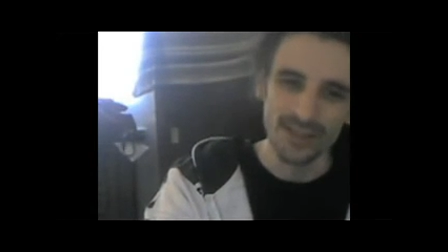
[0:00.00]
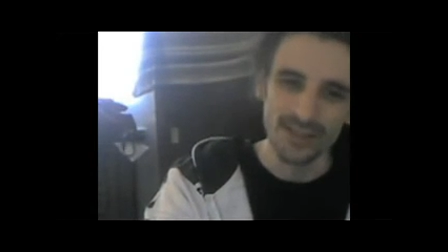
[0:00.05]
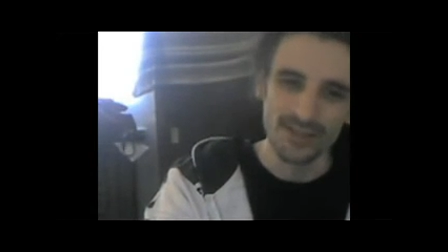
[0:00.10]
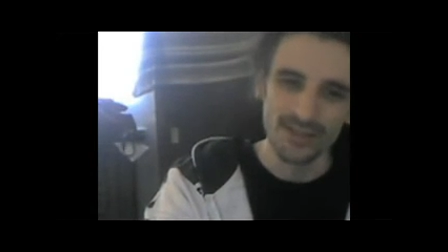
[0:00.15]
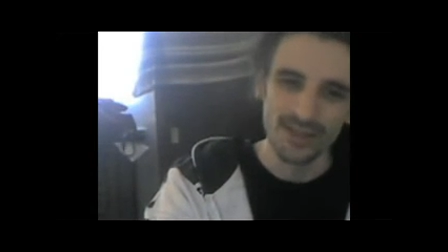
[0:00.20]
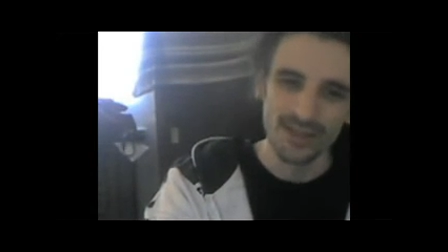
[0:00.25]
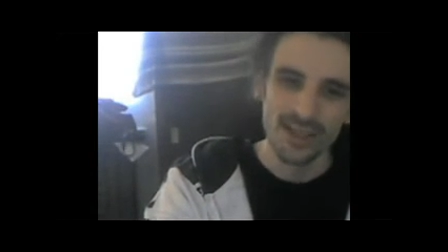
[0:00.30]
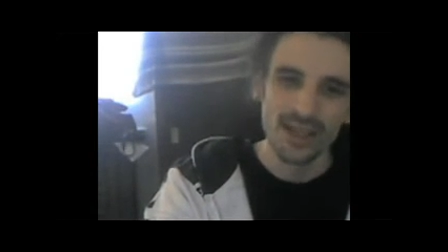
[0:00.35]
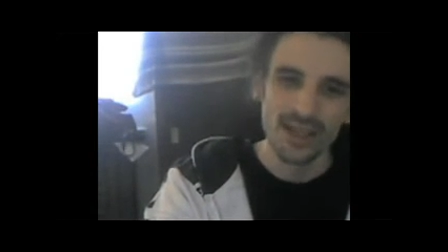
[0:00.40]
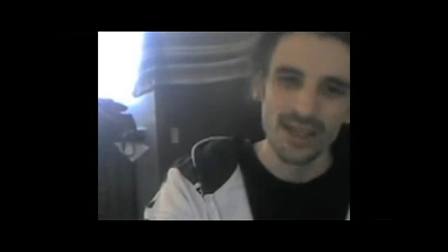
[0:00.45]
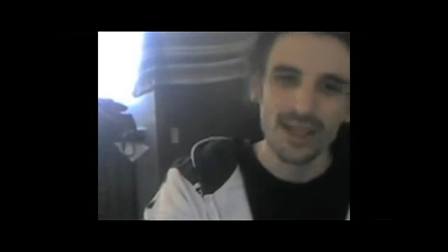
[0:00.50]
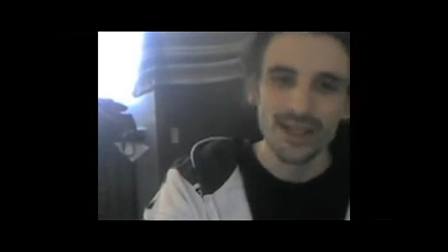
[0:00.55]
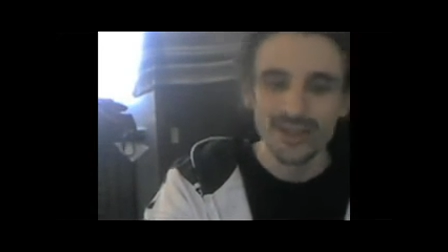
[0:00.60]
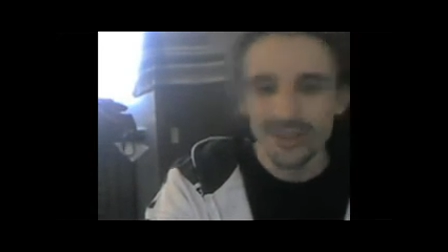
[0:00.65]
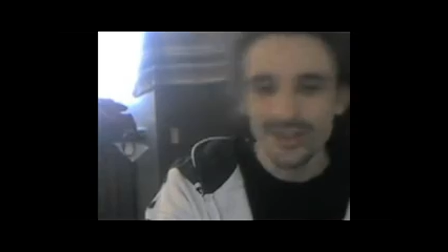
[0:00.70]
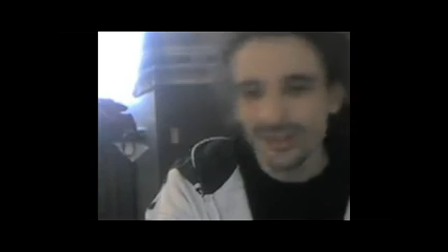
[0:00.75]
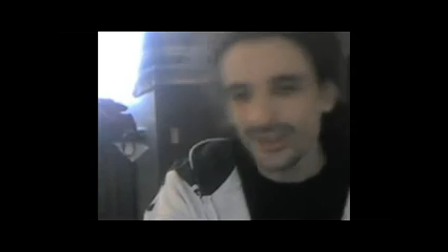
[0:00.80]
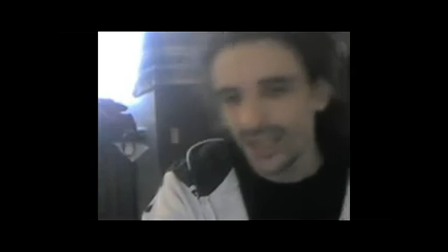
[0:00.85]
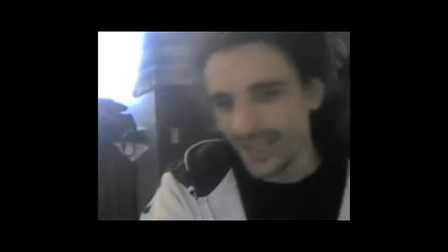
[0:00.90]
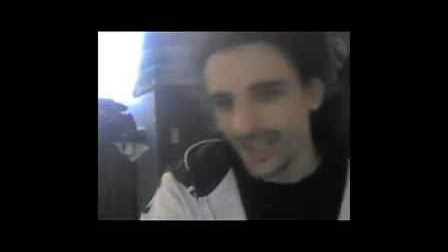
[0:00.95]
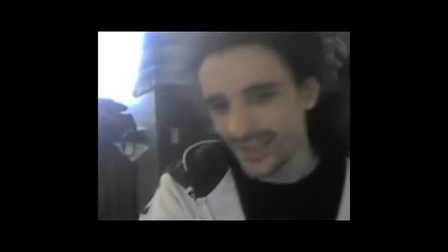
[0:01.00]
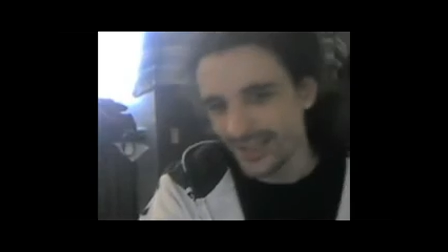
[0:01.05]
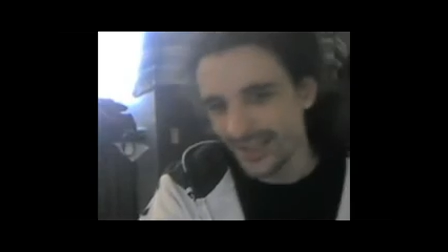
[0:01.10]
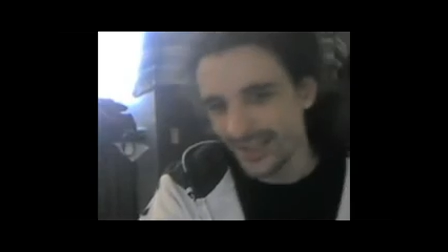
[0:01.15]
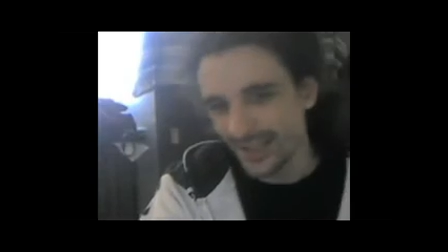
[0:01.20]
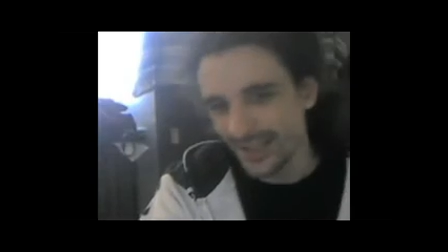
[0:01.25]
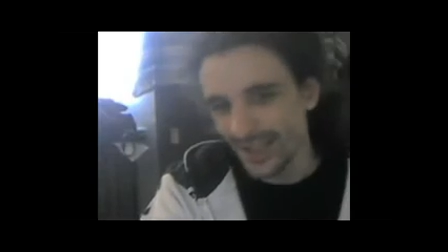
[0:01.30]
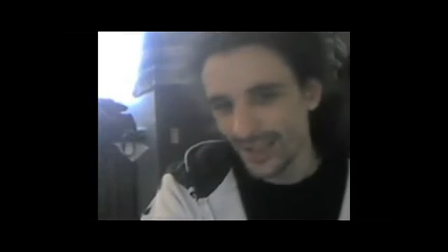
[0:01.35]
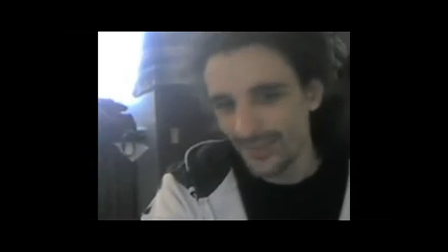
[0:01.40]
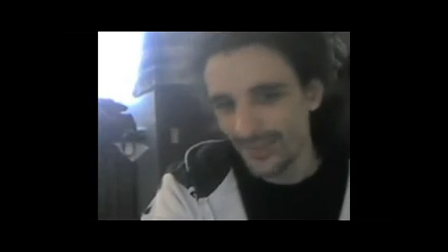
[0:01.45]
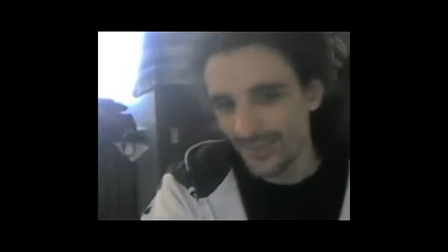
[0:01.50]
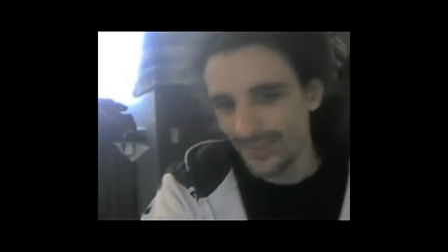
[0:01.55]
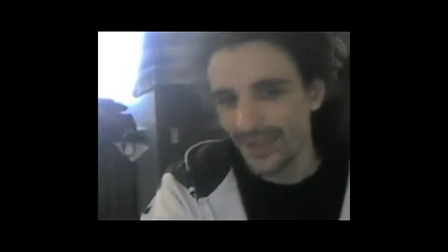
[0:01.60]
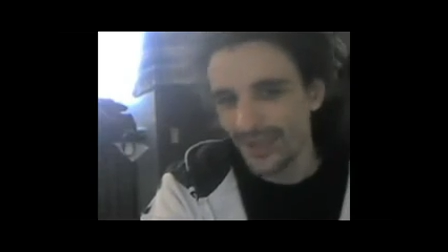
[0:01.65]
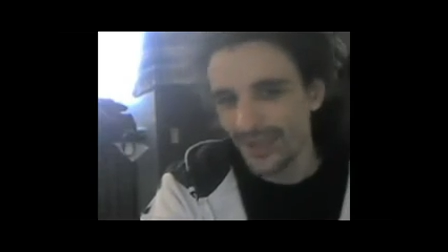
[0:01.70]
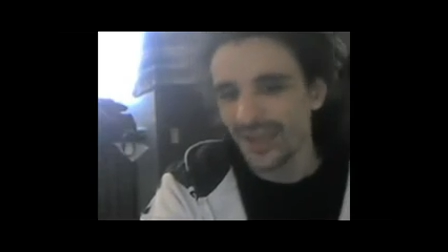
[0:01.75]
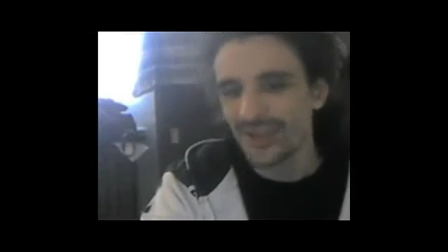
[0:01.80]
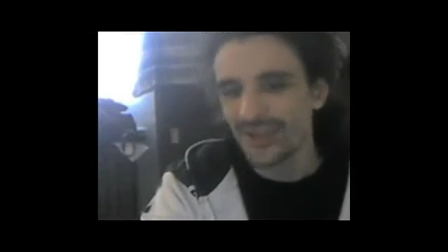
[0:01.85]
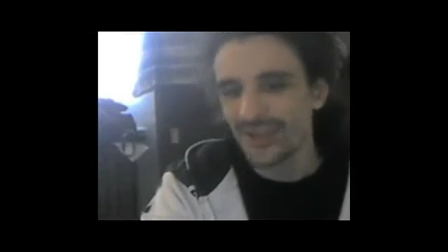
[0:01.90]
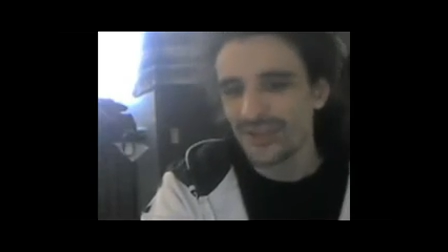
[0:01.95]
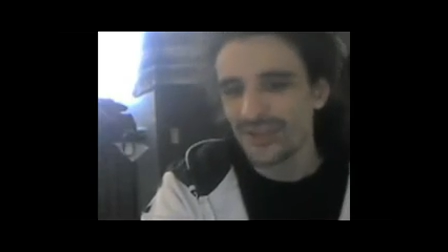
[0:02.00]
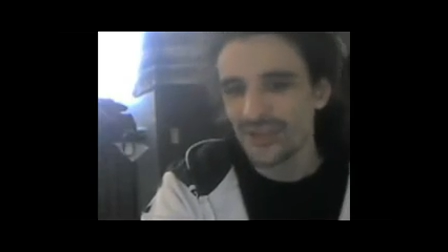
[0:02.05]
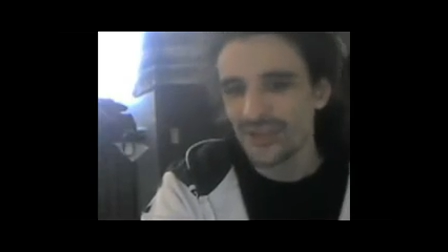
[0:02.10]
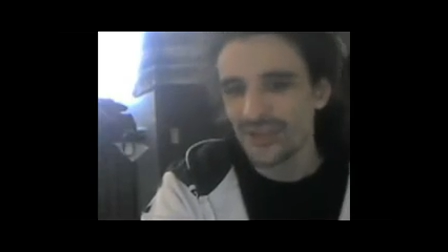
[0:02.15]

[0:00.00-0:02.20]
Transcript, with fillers: Until next time, ciao.